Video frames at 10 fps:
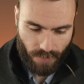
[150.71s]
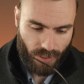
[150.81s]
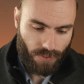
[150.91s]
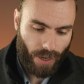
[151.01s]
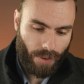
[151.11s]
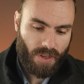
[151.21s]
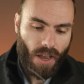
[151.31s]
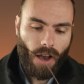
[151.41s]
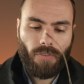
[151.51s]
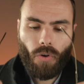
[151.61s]
of these frames,
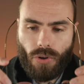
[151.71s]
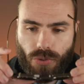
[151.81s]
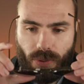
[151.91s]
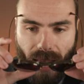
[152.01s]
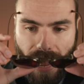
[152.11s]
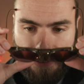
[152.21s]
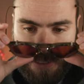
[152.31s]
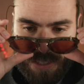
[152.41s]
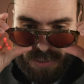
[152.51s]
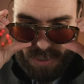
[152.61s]
of course, we have
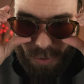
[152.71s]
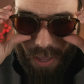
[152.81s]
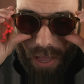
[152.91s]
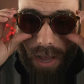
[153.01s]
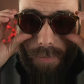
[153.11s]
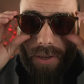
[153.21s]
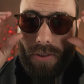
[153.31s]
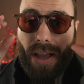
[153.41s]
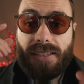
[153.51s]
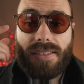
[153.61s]
the little uh,
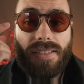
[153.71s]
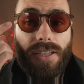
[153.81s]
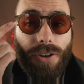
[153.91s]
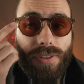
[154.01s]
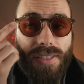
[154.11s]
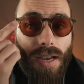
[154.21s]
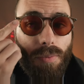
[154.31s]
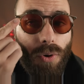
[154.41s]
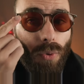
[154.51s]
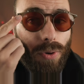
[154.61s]
metal accents here in the
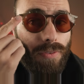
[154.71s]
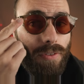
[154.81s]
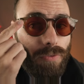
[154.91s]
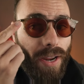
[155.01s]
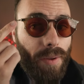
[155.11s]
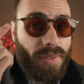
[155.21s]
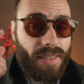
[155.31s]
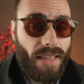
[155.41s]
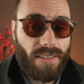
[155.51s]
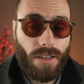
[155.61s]
top corner of the frames,
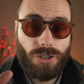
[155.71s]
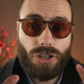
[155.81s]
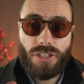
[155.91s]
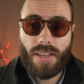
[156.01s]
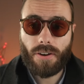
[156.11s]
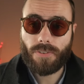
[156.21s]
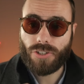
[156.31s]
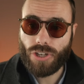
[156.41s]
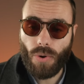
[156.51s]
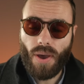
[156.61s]
and that's not just just there for
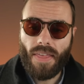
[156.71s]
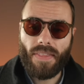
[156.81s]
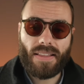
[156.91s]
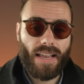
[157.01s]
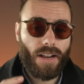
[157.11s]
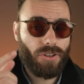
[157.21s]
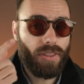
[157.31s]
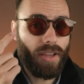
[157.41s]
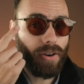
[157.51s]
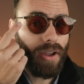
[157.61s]
show. That's actually
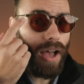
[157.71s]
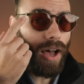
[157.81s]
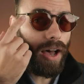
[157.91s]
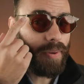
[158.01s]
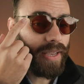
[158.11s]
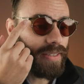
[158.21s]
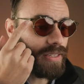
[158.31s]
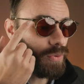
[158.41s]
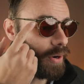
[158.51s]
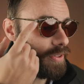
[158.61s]
there uh, because
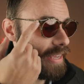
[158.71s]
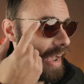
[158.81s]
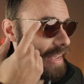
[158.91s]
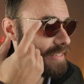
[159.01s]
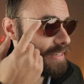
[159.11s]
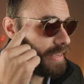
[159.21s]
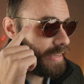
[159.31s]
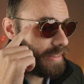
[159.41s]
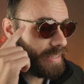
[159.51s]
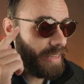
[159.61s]
that's where the acetate
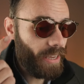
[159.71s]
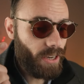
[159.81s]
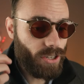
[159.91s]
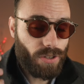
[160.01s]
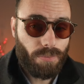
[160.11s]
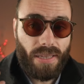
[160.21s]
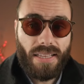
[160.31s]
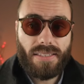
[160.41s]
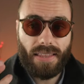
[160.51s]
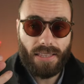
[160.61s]
and the hinge
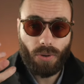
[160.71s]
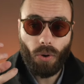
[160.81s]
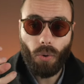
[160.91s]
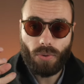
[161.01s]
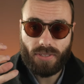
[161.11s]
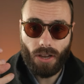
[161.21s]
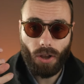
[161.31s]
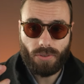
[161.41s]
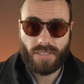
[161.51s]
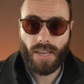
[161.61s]
meet and that's what holds it
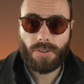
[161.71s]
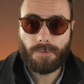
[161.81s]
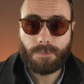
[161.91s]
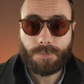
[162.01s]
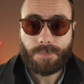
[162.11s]
all together.